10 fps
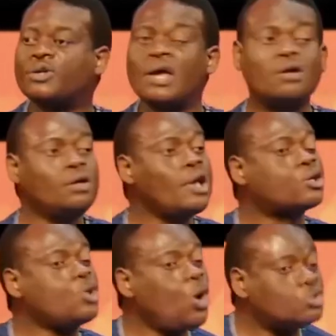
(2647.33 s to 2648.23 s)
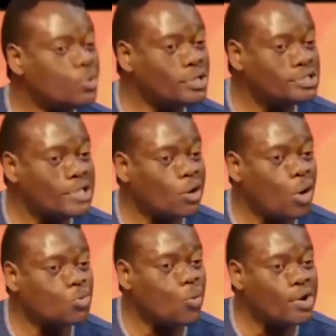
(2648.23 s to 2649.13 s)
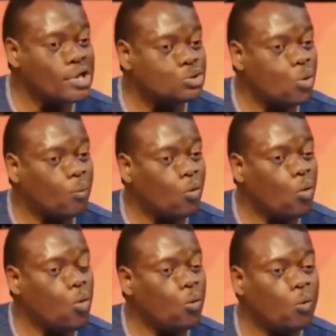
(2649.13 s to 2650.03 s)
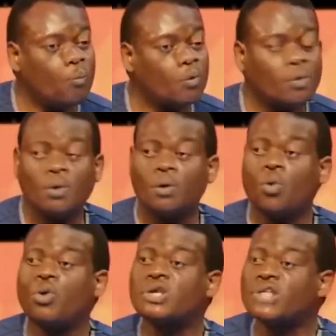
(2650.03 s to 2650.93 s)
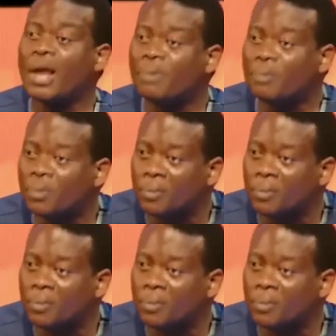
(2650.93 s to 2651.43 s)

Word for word: the, the cure to it is that God will raise original people